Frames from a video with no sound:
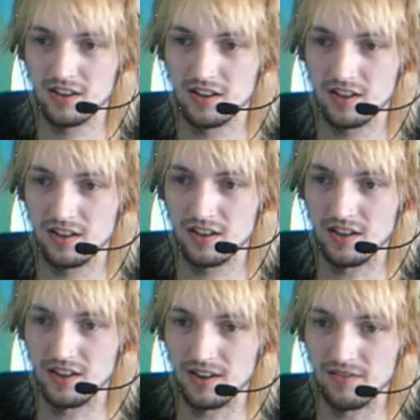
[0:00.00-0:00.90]

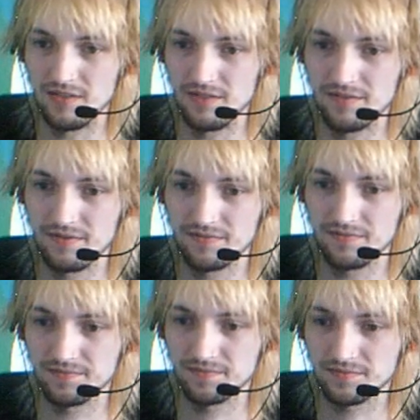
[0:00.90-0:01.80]
I'm
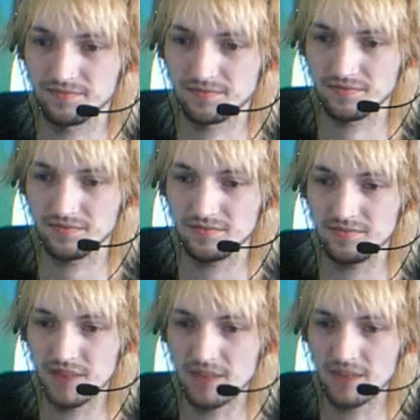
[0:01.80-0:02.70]
just
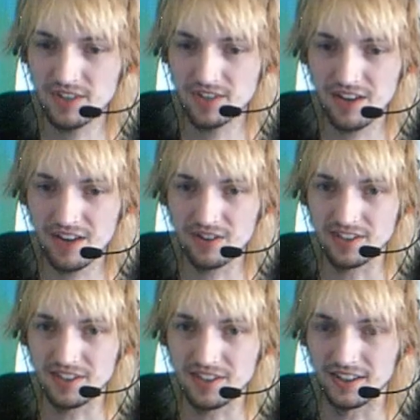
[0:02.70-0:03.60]
now noticing that